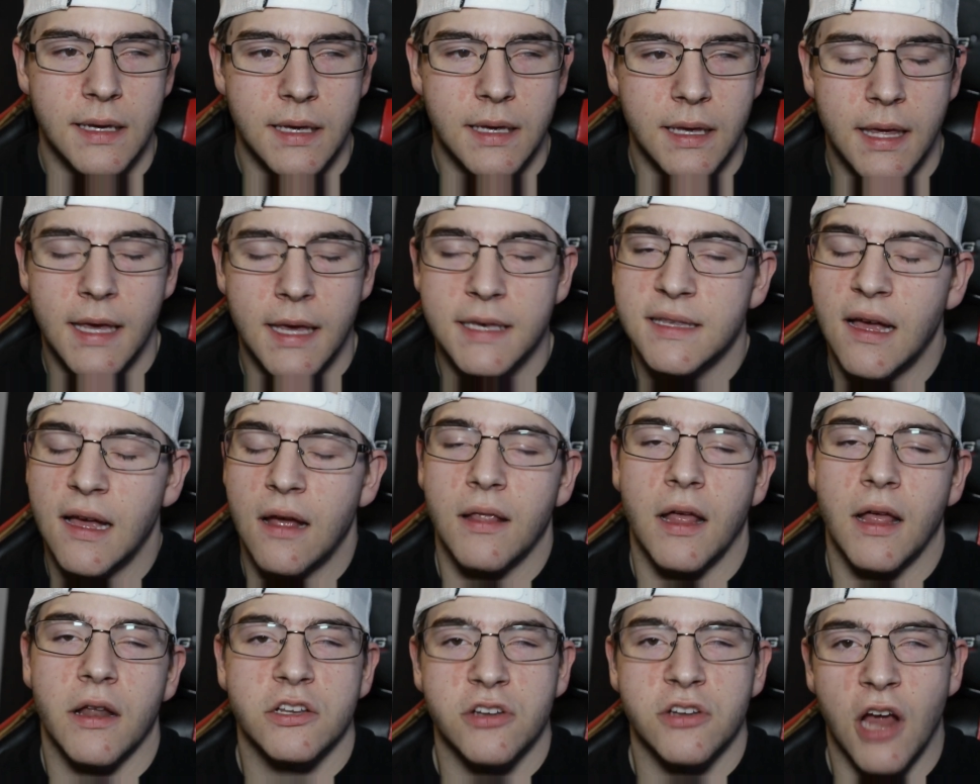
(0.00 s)
He's not
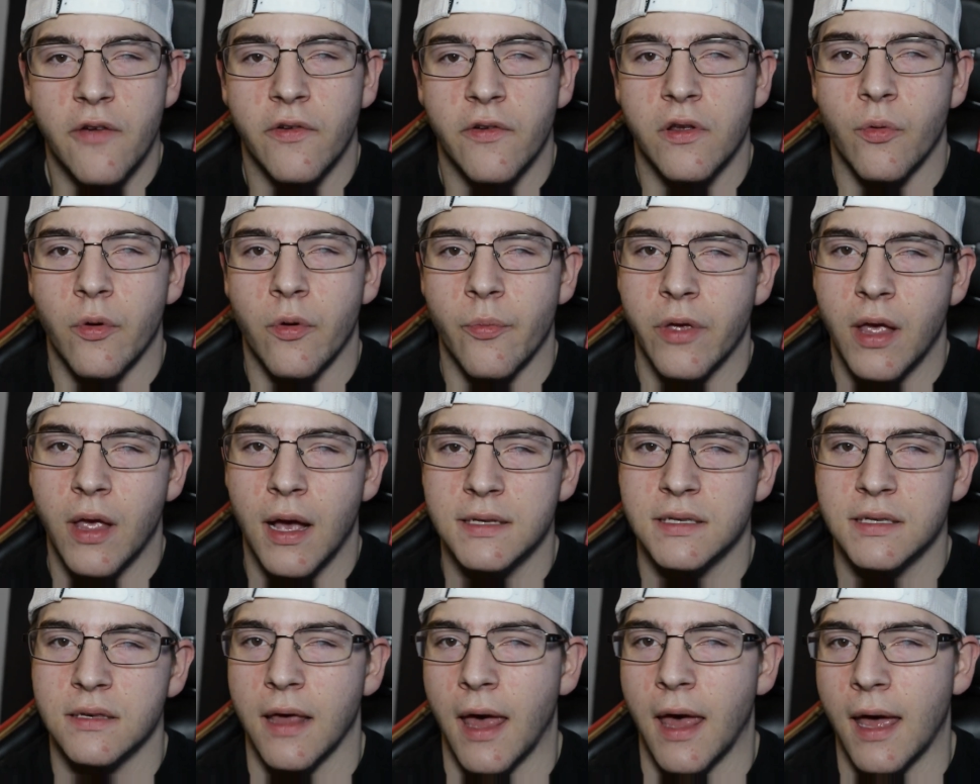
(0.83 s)
allowed to drive anymore
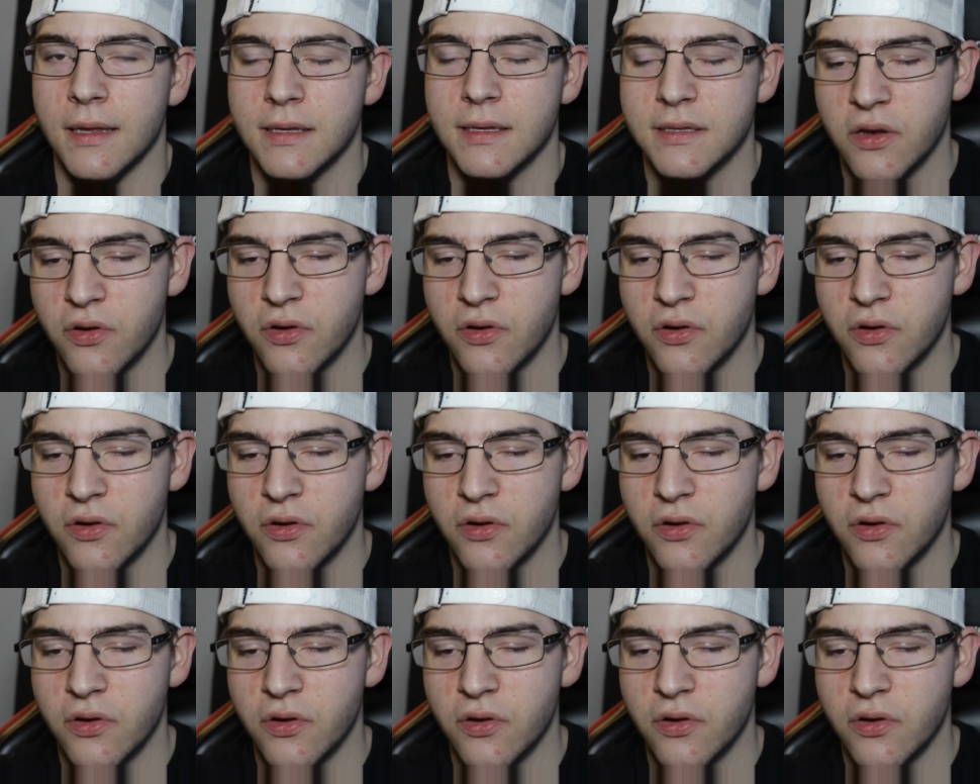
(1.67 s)
because of that.